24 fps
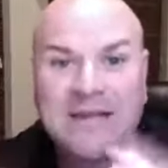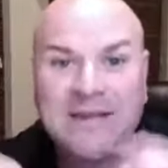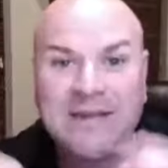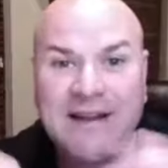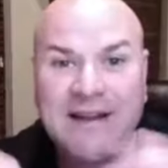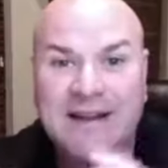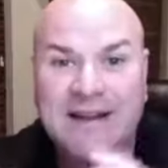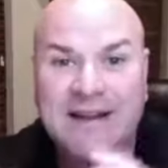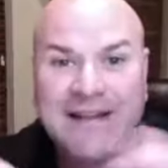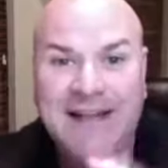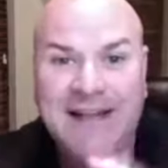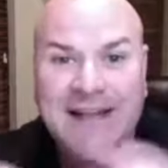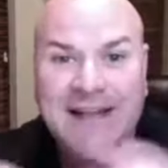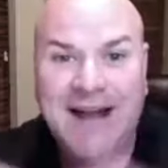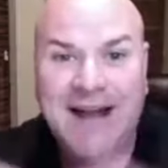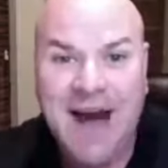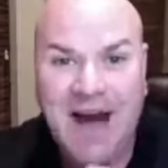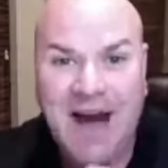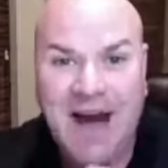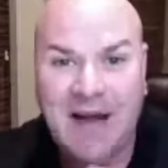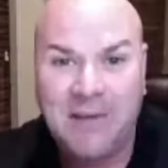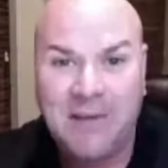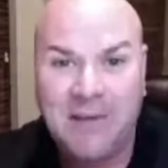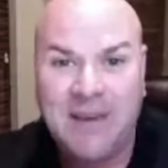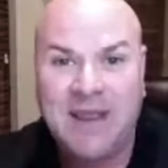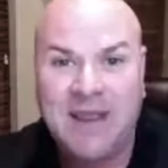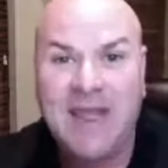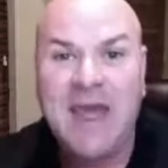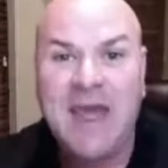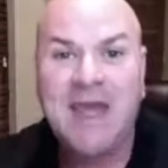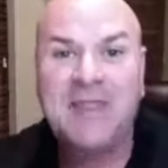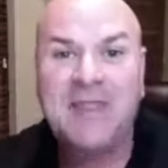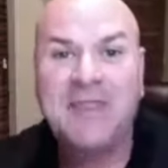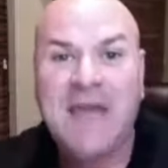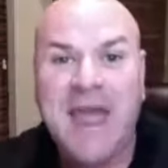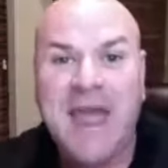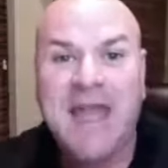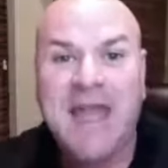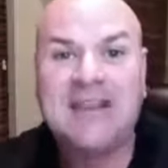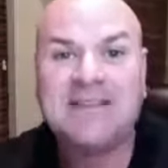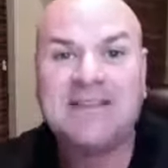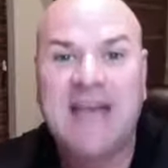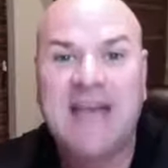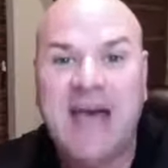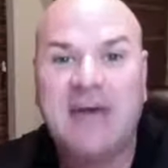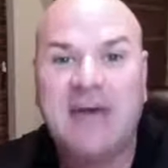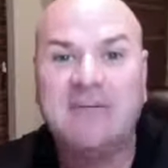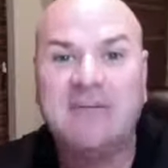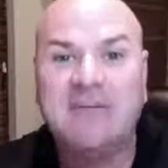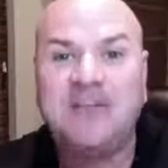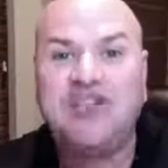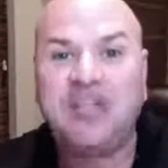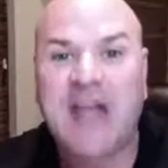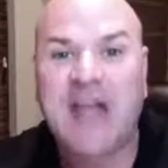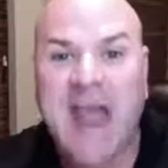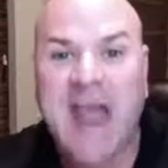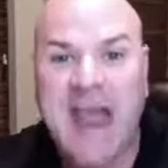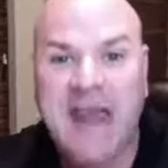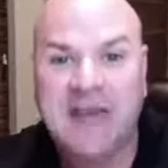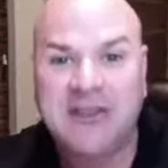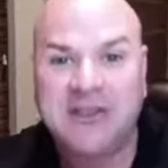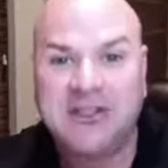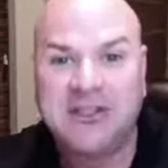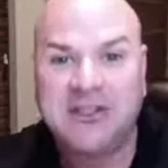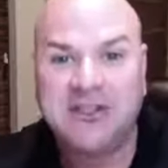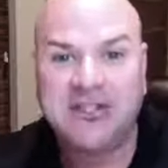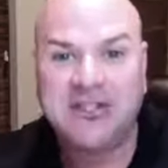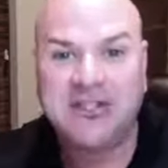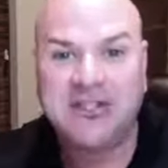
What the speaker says: a gig economy. Things have changed.